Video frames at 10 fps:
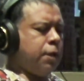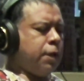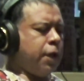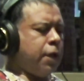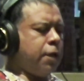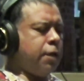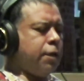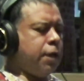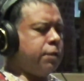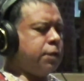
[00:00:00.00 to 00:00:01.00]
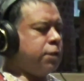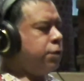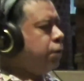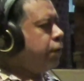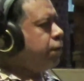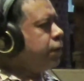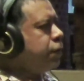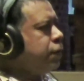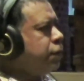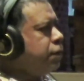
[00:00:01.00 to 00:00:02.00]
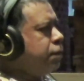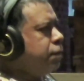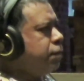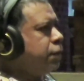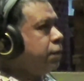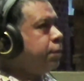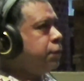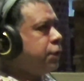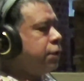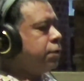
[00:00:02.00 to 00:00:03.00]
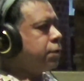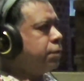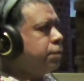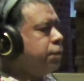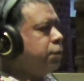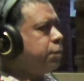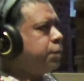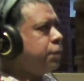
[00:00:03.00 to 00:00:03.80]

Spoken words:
they said, you know what, we're gonna put together a group